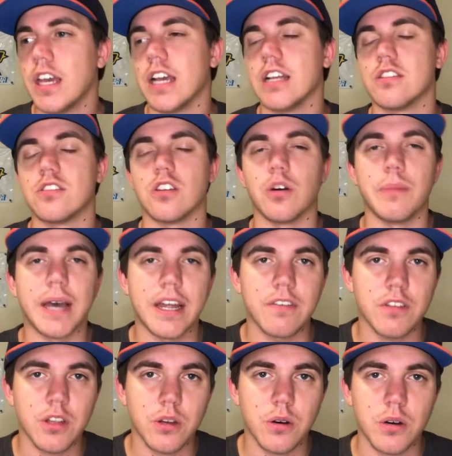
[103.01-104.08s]
It's so bad
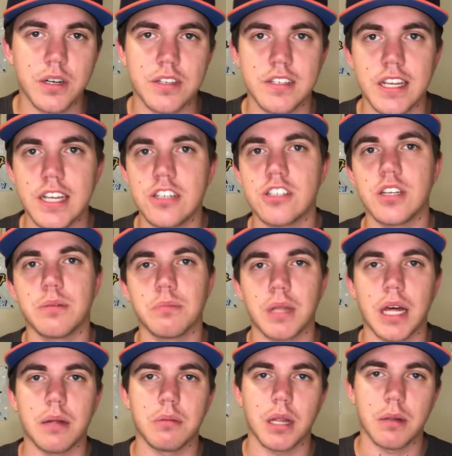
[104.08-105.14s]
for the organization,
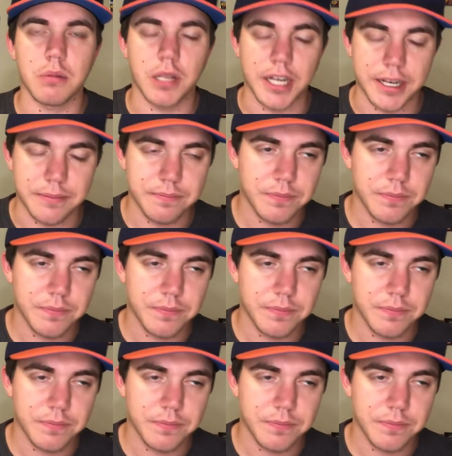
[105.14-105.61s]
blah, blah, blah.